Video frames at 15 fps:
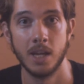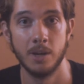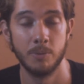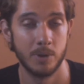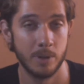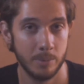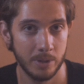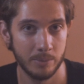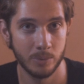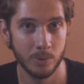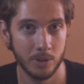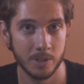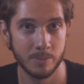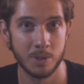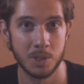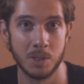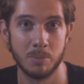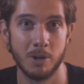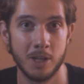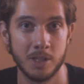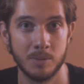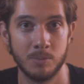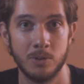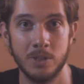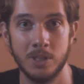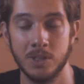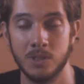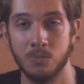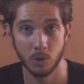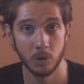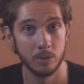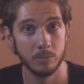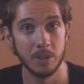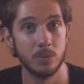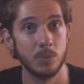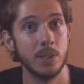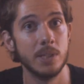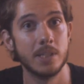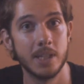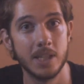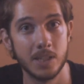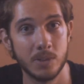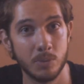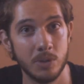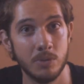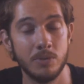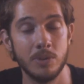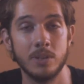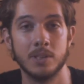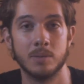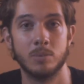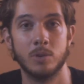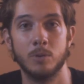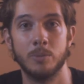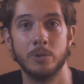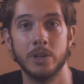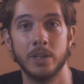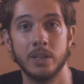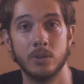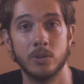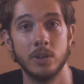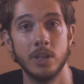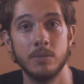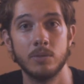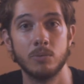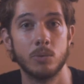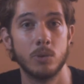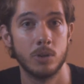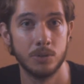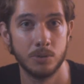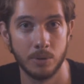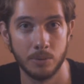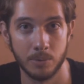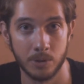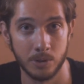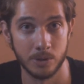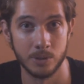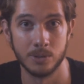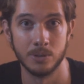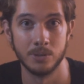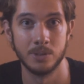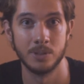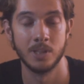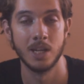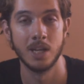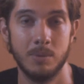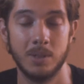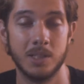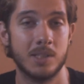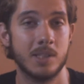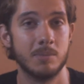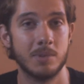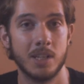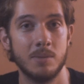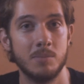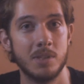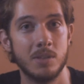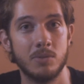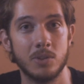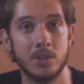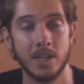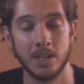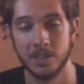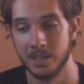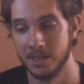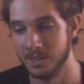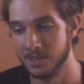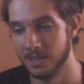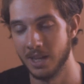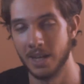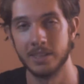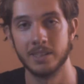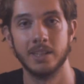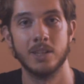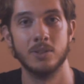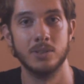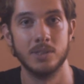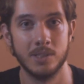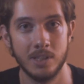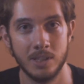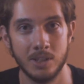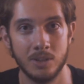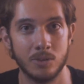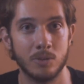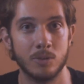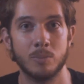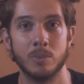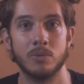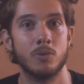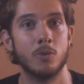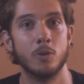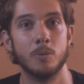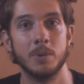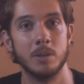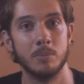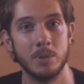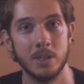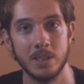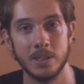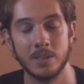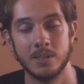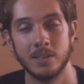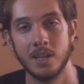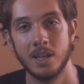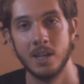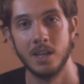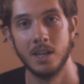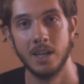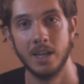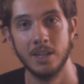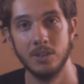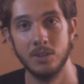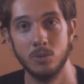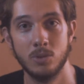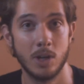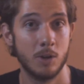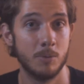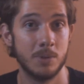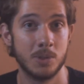And when I mean roll as much as possible is roll in between takes when you feel is appropriate, or even roll during rehearsals, because sometimes if your talent is acting out a scene or performing a piece, and you tell them